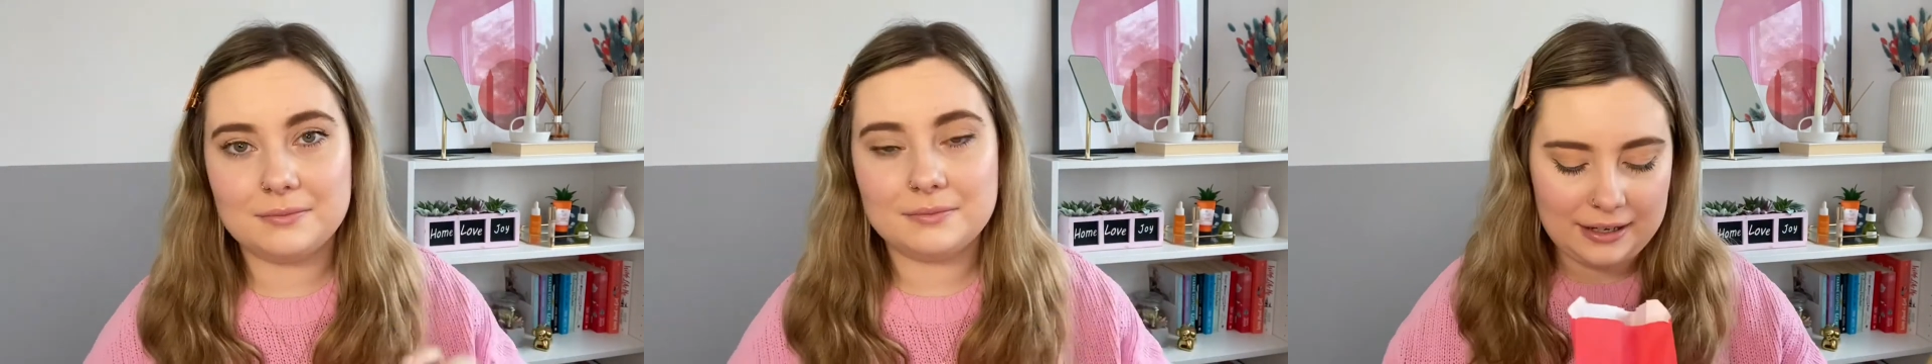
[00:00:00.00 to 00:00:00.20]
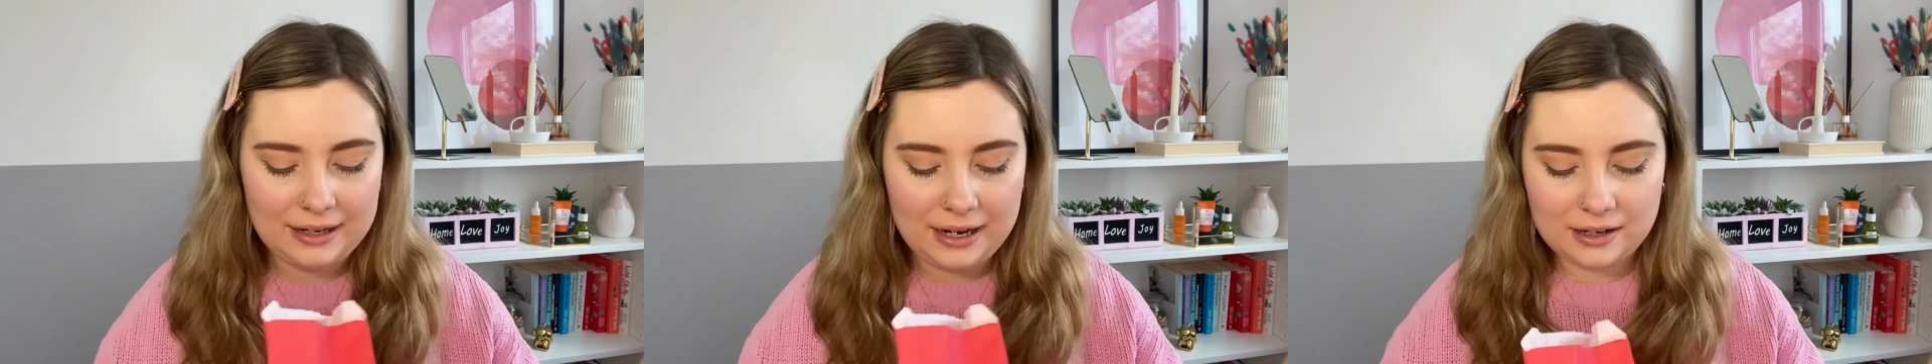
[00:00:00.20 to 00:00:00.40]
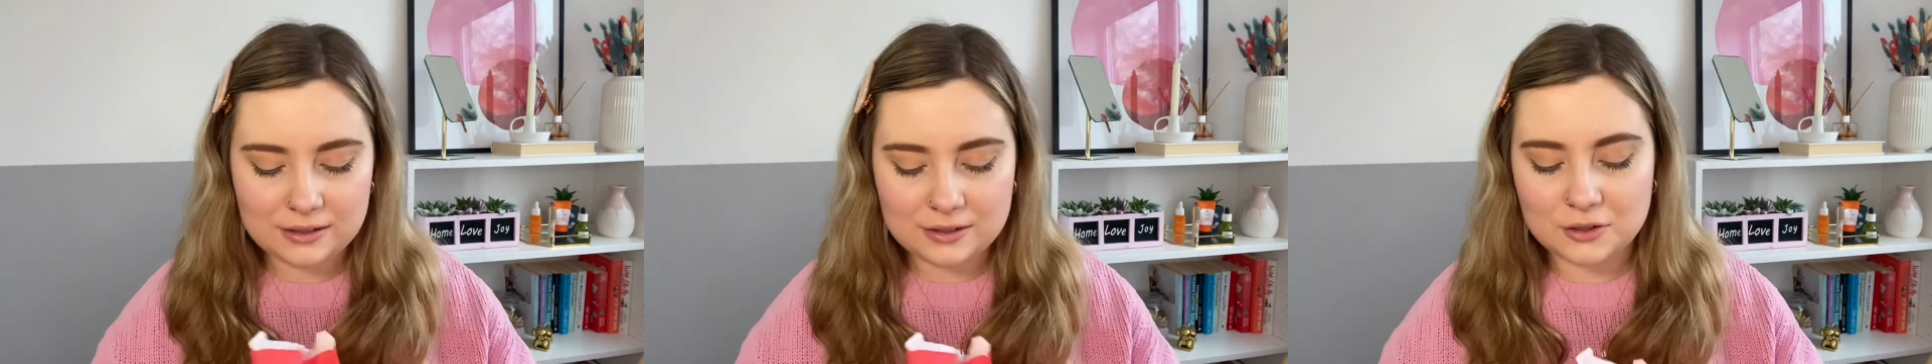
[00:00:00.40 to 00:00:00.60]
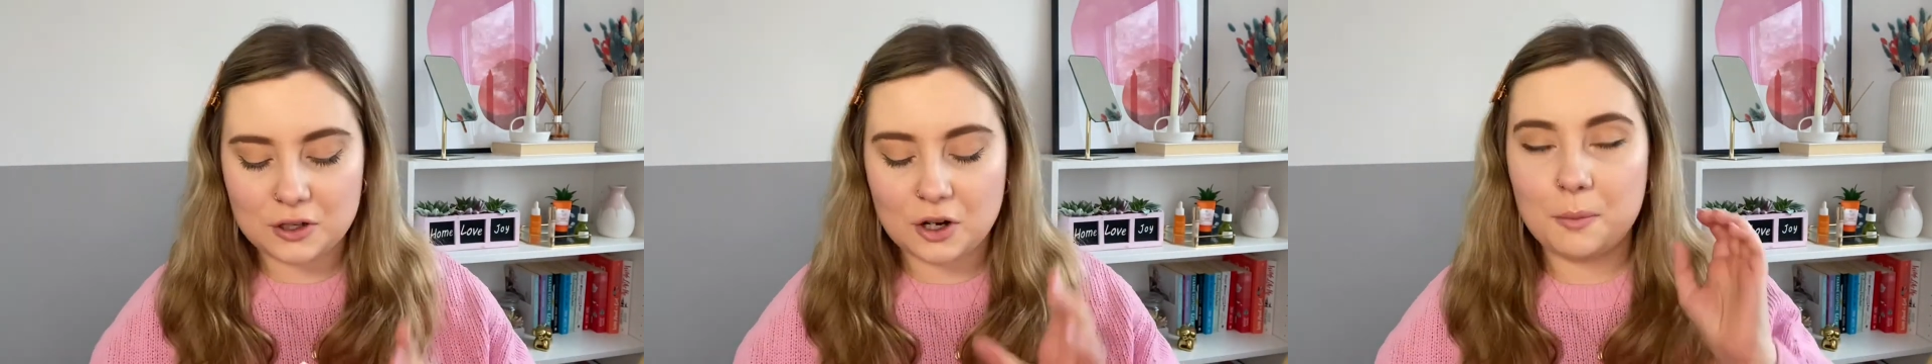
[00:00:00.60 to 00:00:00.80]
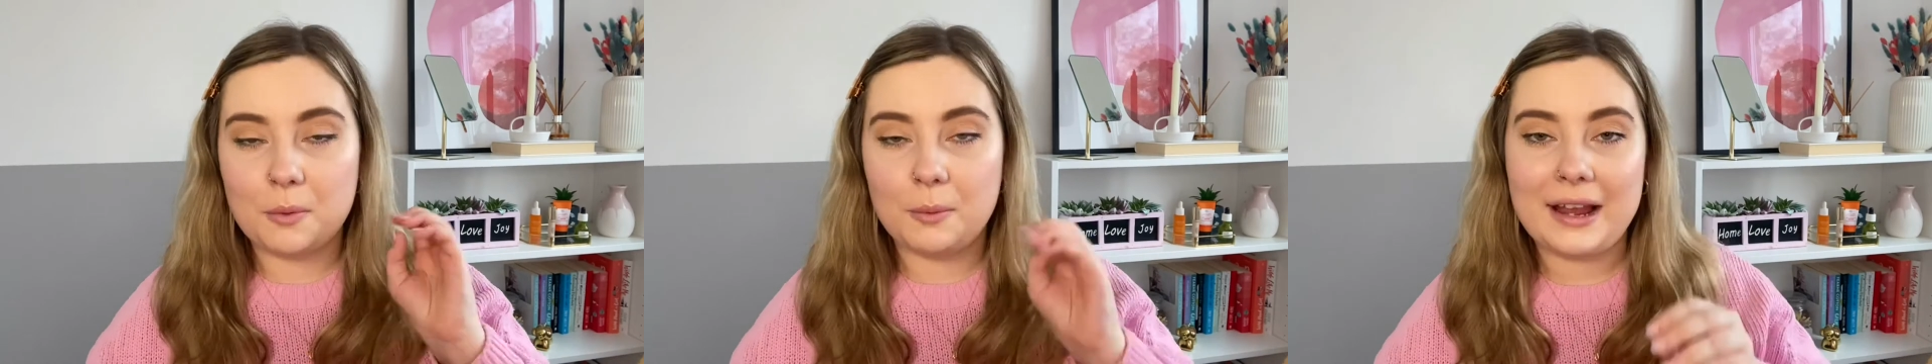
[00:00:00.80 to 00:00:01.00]
Next
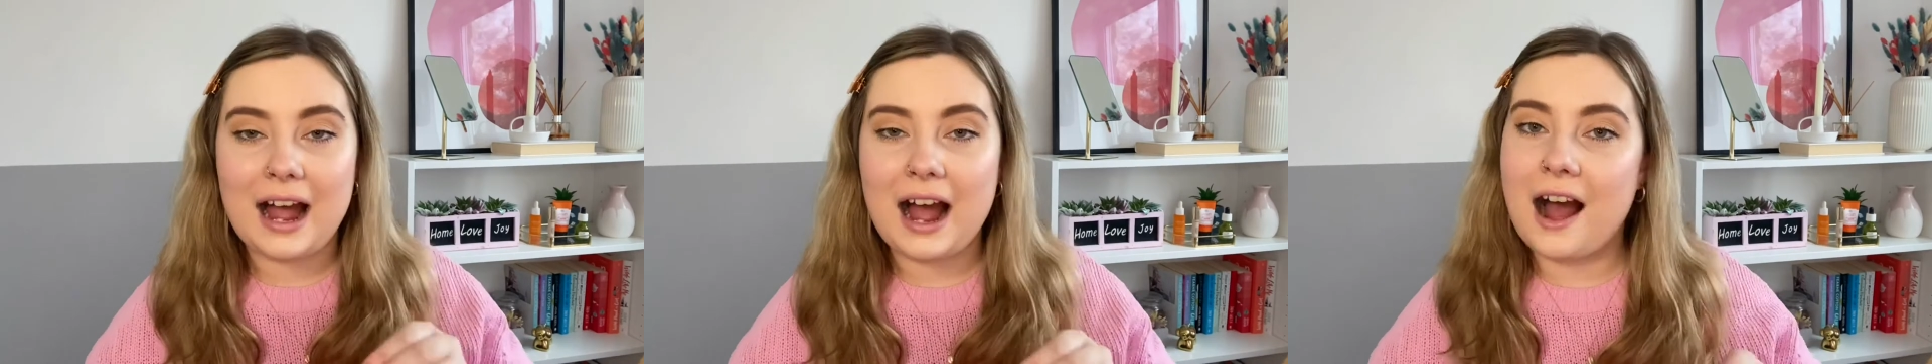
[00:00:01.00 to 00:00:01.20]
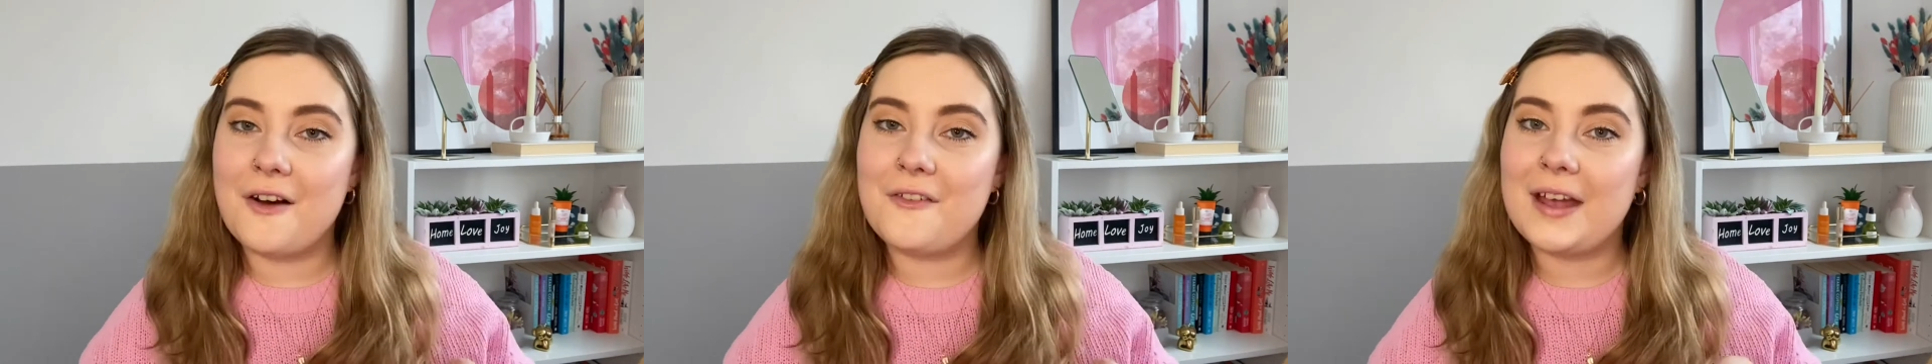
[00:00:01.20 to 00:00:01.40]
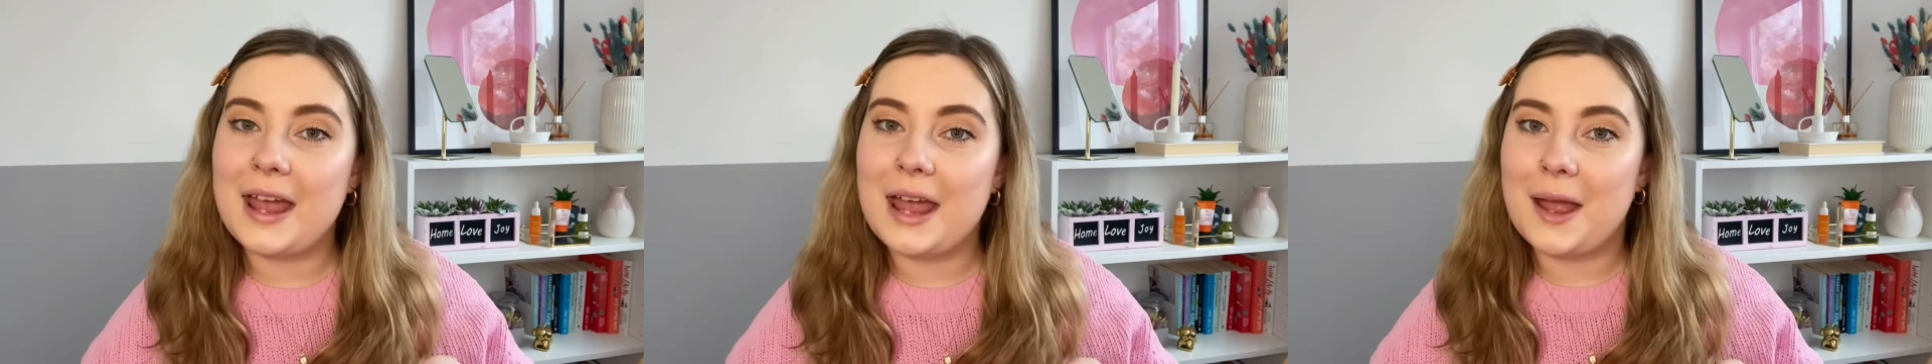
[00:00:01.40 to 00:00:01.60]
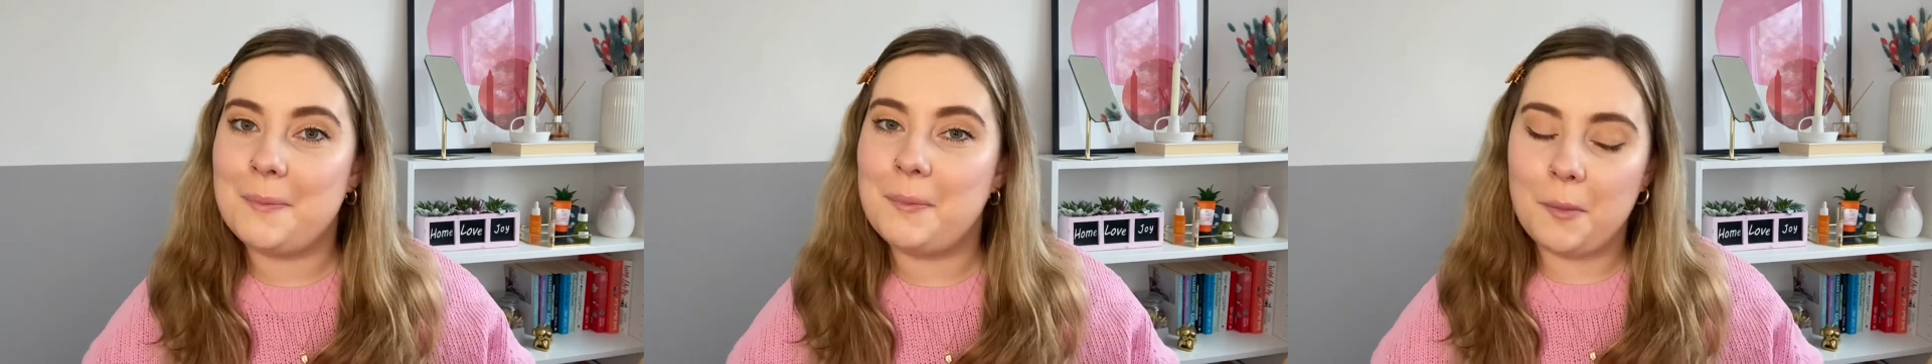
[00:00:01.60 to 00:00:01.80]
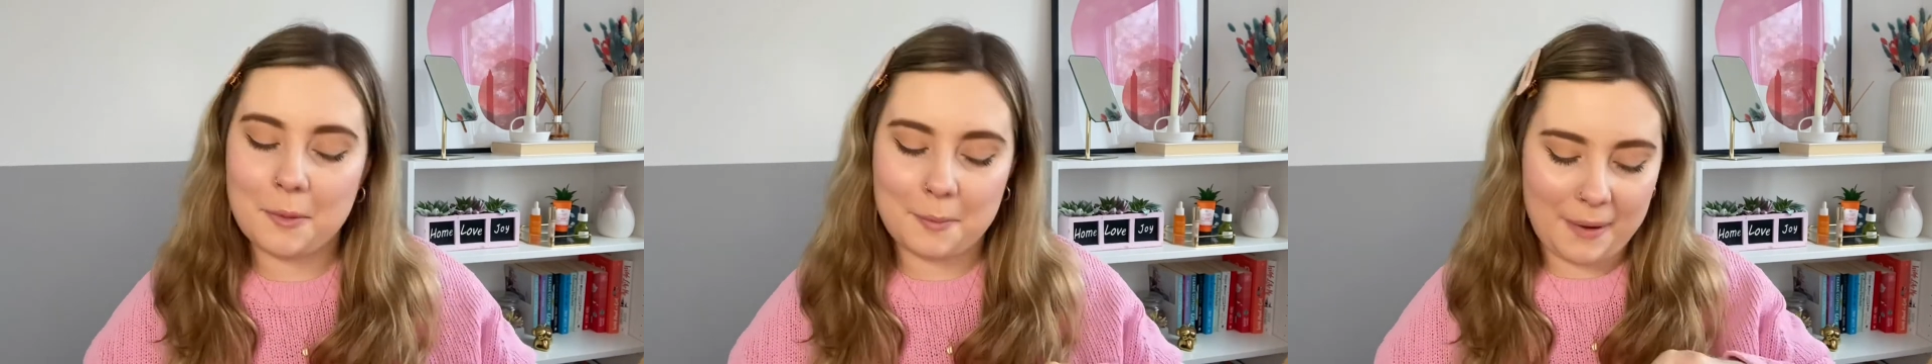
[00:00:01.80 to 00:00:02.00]
up we have a
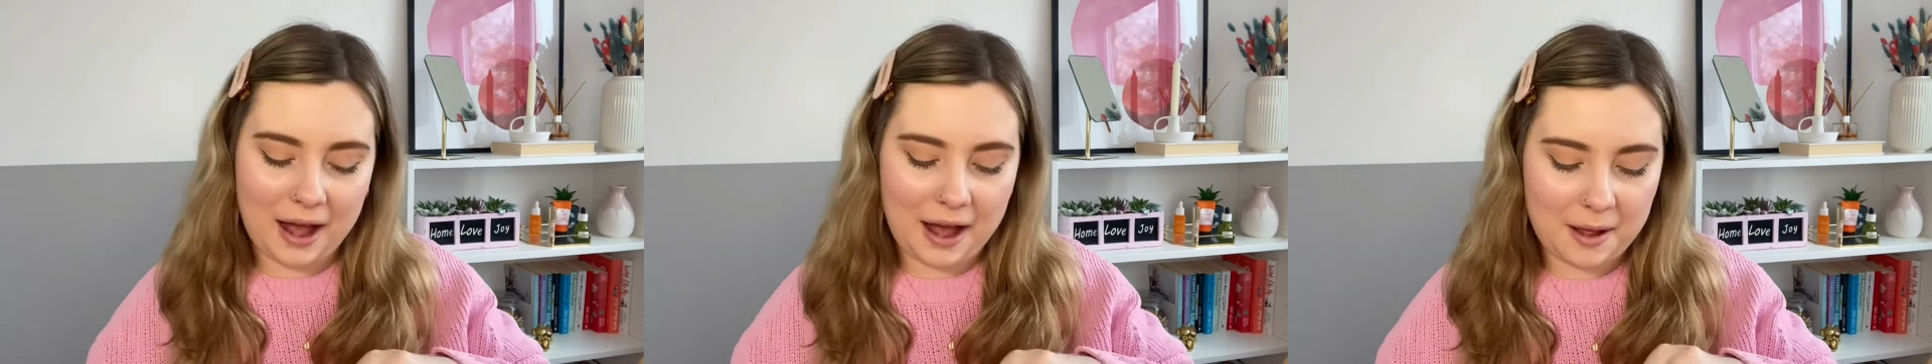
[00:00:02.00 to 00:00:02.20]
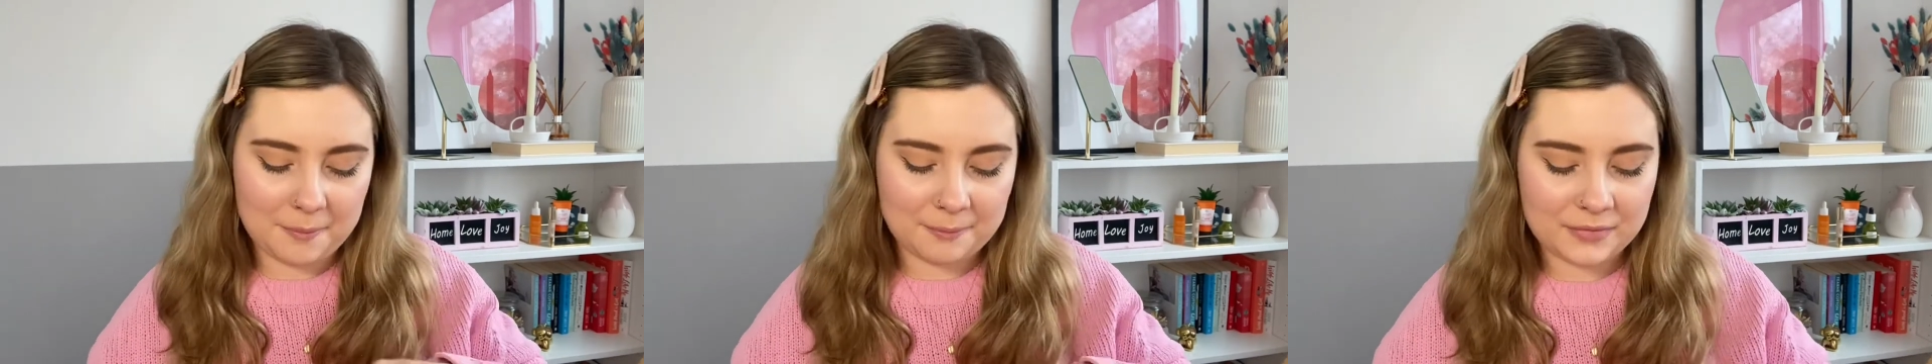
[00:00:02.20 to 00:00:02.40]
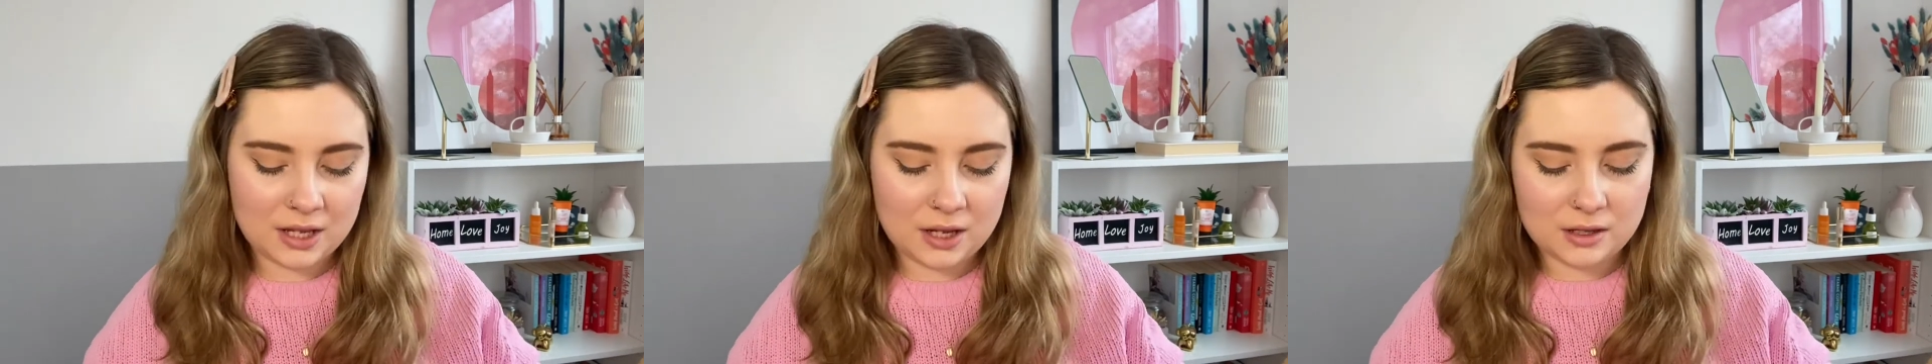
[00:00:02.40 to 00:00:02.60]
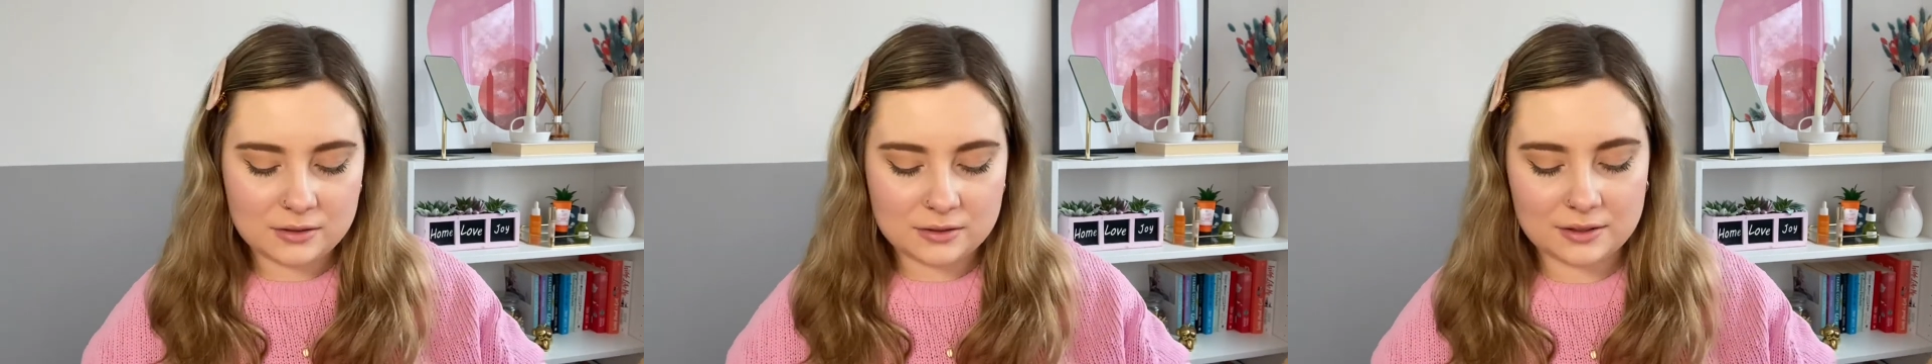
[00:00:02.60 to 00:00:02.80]
bubble bath.